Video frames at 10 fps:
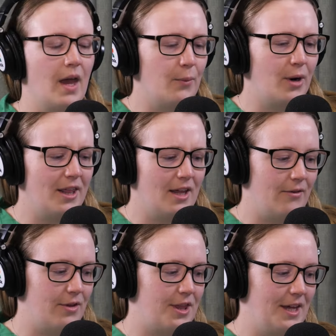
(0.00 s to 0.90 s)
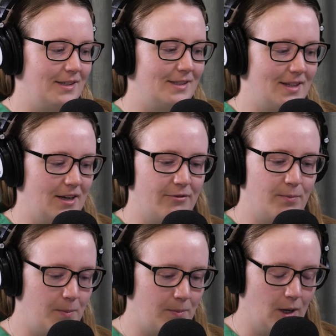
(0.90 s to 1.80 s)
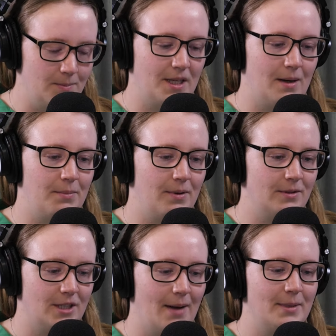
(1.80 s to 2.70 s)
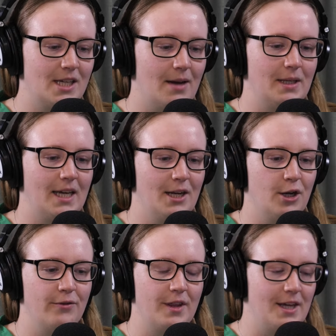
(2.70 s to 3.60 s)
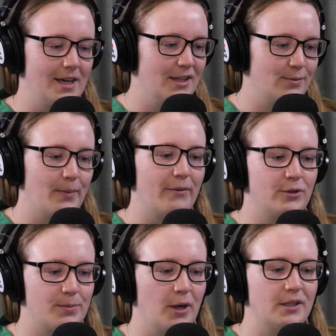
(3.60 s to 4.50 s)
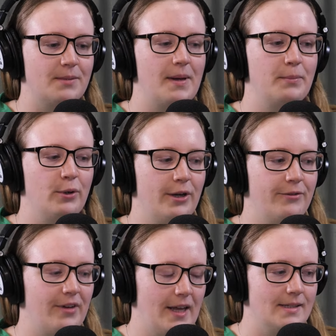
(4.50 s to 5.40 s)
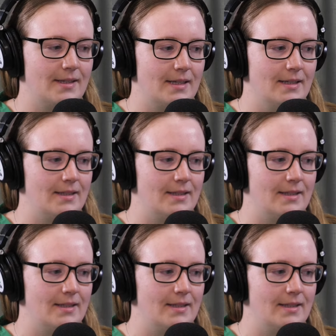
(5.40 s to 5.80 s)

And one of the other things that have popped up time and time again over the years when we've spoken to people at events